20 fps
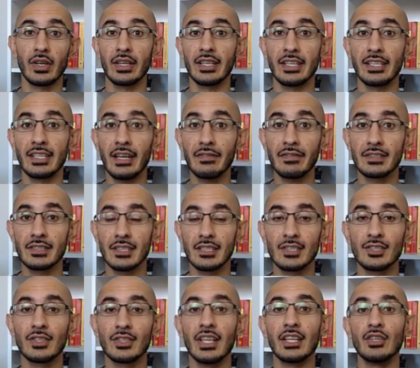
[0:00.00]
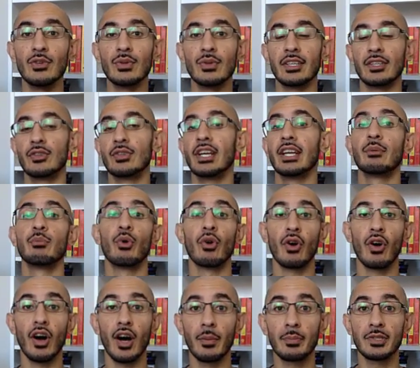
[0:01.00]
on that deficit so that you can create
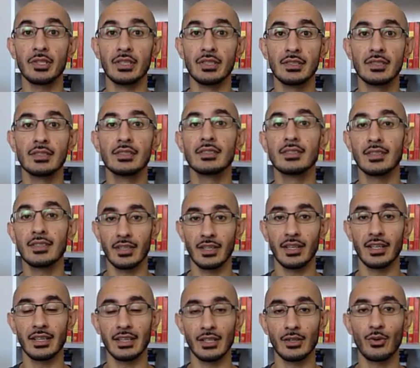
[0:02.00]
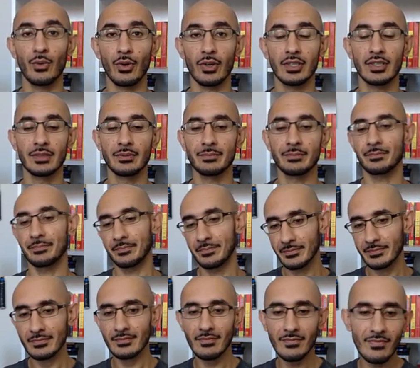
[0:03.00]
more options in the court.
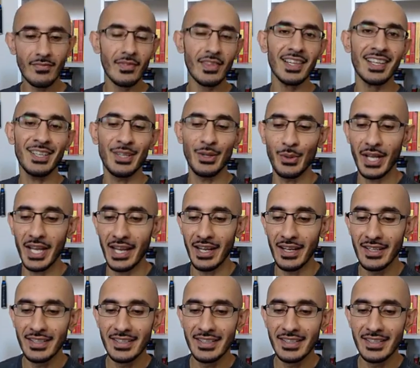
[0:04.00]
Okay,